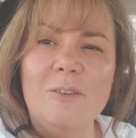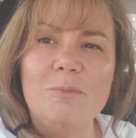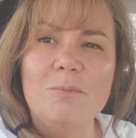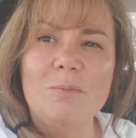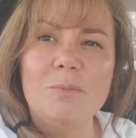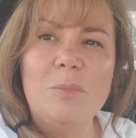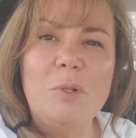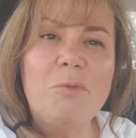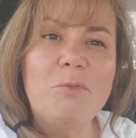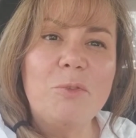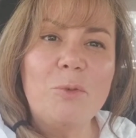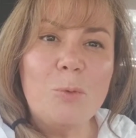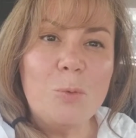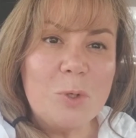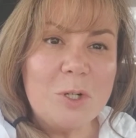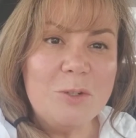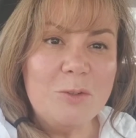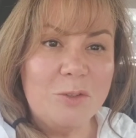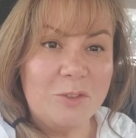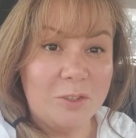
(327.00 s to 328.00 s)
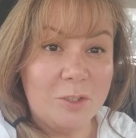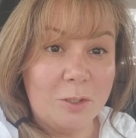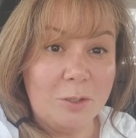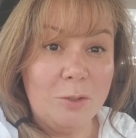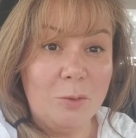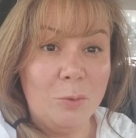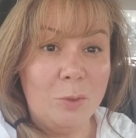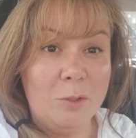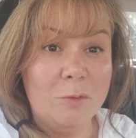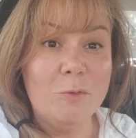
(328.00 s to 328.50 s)
before you
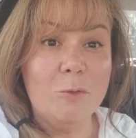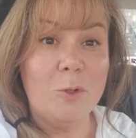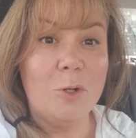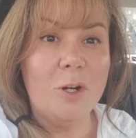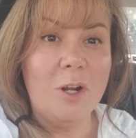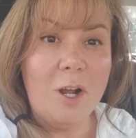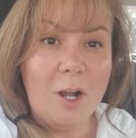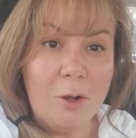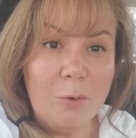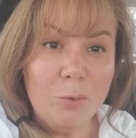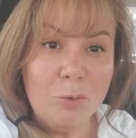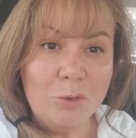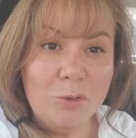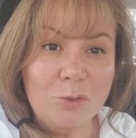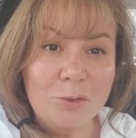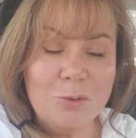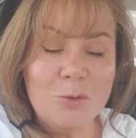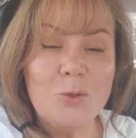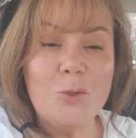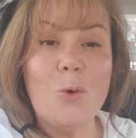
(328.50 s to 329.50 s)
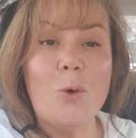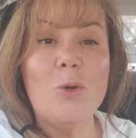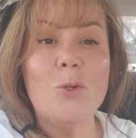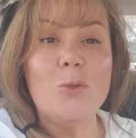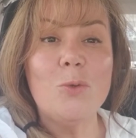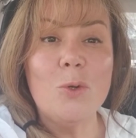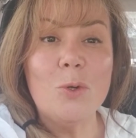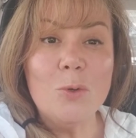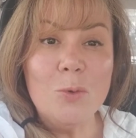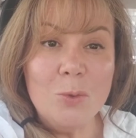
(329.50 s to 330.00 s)
start looking for a house, talk
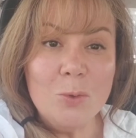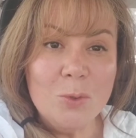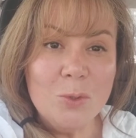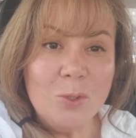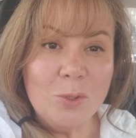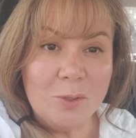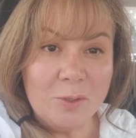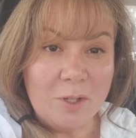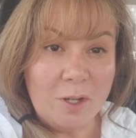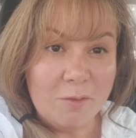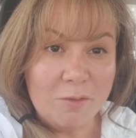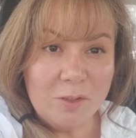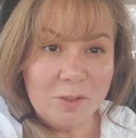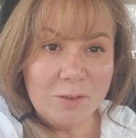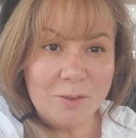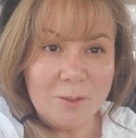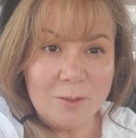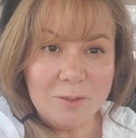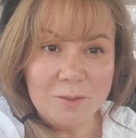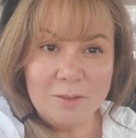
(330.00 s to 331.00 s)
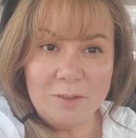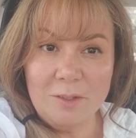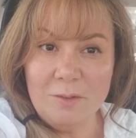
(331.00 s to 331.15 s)
to a good loan officer.